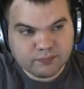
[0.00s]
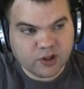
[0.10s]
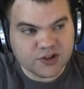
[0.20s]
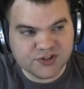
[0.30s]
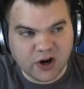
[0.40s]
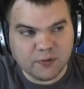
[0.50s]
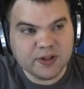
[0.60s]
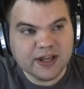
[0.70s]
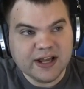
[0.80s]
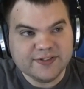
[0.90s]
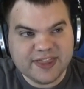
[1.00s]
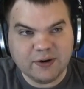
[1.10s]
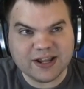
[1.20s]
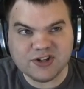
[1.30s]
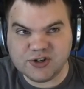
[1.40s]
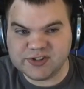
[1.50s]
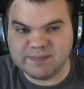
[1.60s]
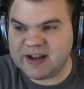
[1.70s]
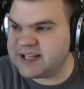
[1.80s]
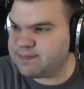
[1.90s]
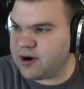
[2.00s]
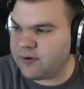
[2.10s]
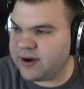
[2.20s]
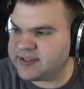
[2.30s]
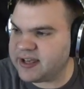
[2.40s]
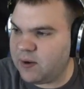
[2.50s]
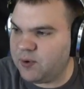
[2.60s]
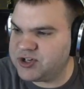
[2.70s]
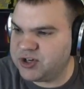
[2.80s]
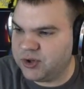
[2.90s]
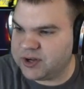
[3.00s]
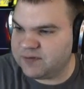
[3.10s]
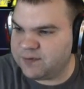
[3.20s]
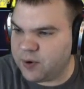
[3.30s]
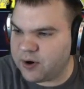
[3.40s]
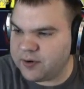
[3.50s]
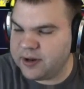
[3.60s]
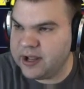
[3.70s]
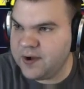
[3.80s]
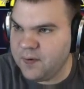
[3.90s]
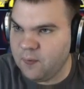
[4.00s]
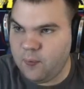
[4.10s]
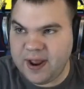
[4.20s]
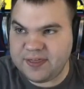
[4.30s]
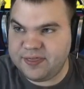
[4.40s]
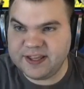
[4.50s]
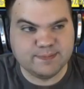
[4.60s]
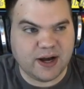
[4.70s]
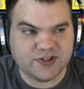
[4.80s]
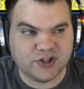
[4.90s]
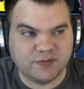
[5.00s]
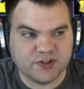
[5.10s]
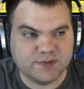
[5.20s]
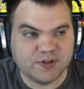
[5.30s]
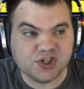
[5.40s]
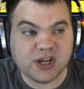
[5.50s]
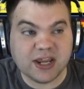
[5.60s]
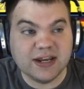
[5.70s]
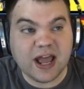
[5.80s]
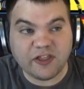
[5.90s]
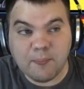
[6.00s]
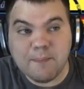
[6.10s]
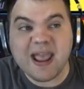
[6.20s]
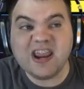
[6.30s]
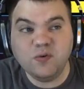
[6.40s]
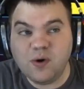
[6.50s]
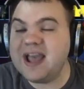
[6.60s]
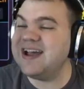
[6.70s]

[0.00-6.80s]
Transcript: So that will get you some nice progress on what you're looking for with this monster versus machine. Now, the main way